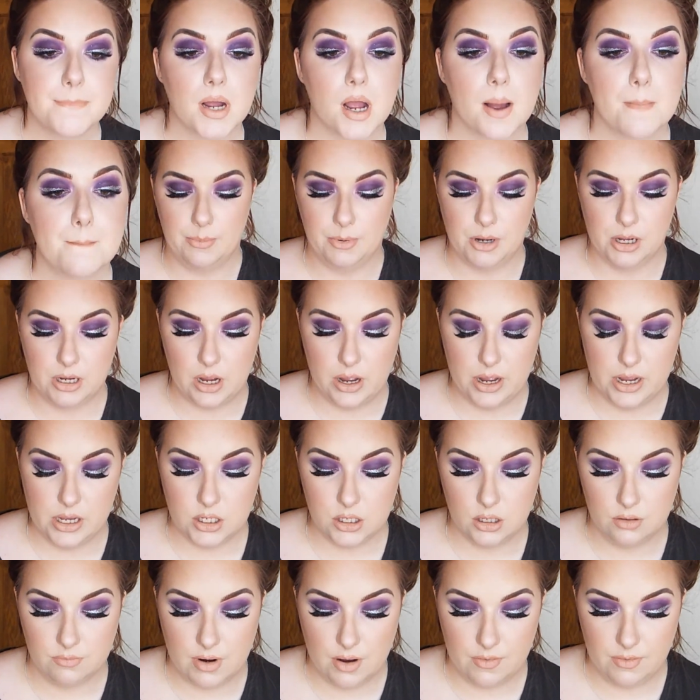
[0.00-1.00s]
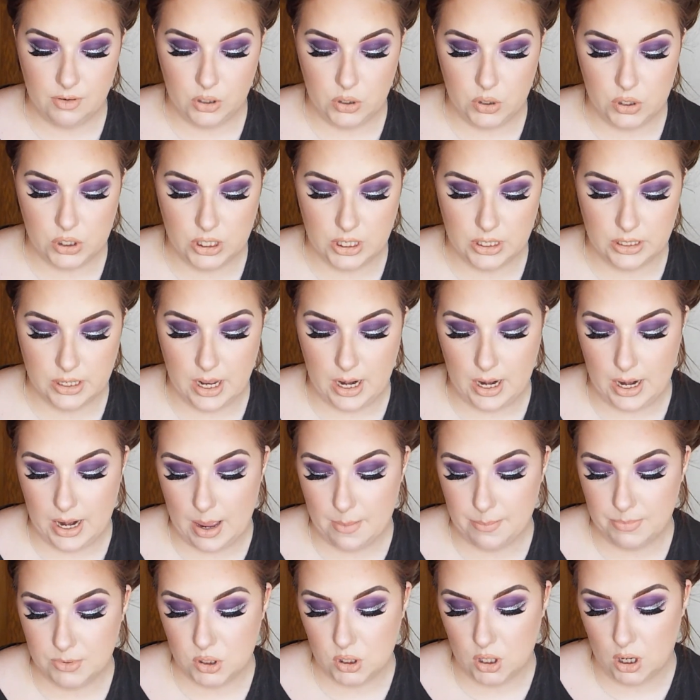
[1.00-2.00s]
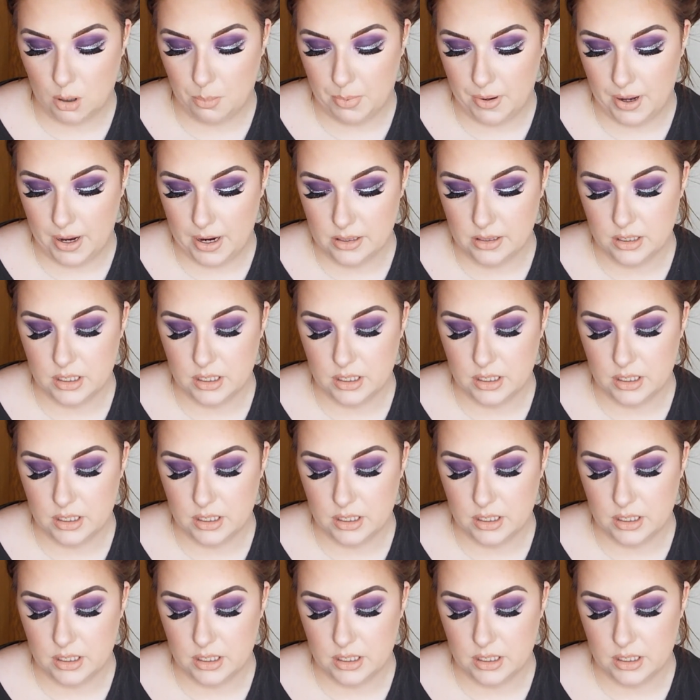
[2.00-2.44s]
I'm going to go into the Revolution Lip Topper in the